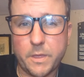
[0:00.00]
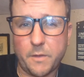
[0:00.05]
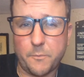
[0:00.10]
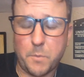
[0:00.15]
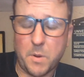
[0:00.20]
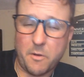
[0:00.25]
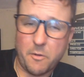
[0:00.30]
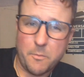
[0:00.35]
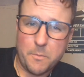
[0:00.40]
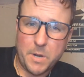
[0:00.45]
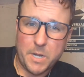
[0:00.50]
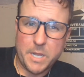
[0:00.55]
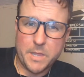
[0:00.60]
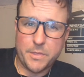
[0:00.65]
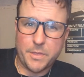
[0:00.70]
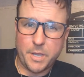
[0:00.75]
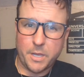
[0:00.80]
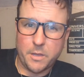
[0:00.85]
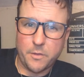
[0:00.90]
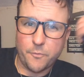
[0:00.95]
up, everybody?
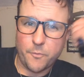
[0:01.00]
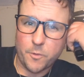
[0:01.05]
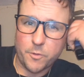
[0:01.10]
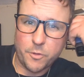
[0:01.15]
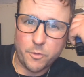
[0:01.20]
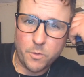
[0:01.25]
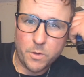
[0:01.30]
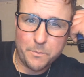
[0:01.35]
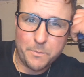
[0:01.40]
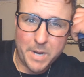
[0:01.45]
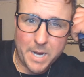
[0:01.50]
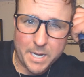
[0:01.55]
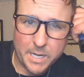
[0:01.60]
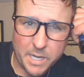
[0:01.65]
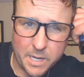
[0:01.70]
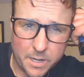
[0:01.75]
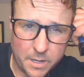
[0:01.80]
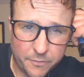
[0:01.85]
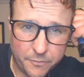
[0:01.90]
Thank you for tuning back in.